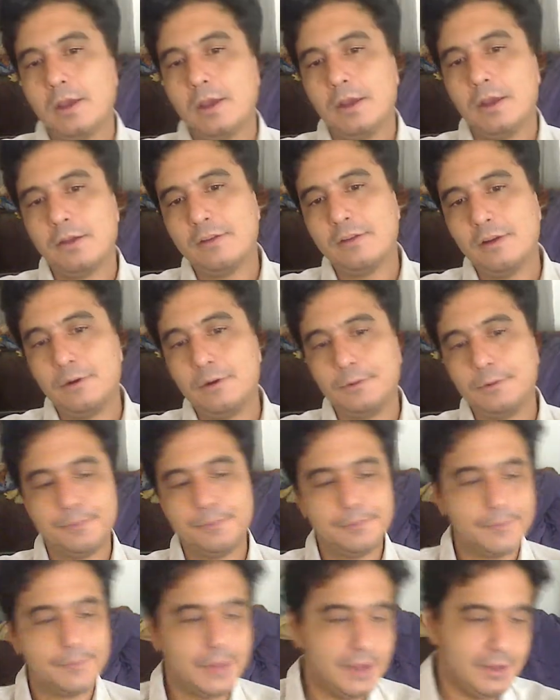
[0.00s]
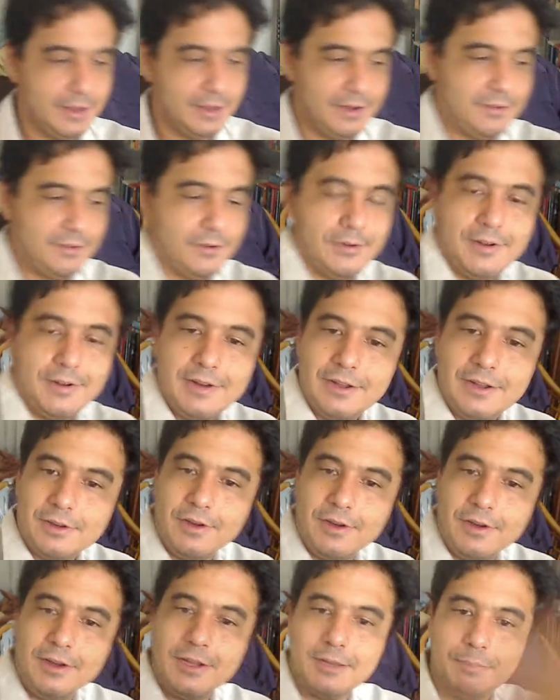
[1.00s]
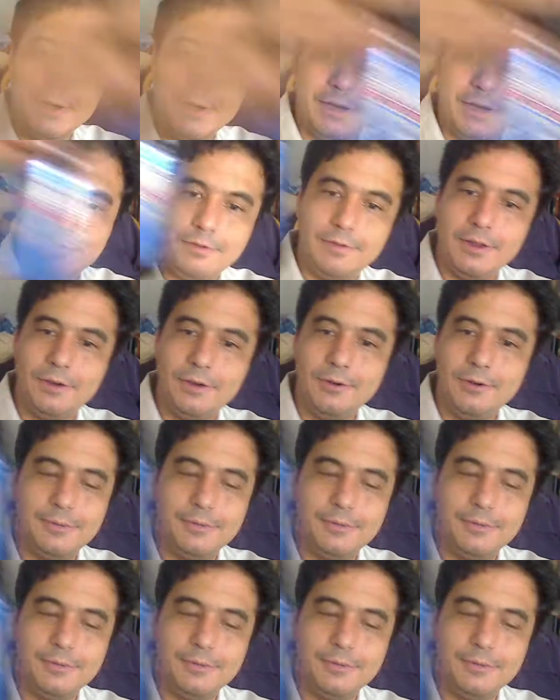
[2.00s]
So, that's your non alcoholic beer review.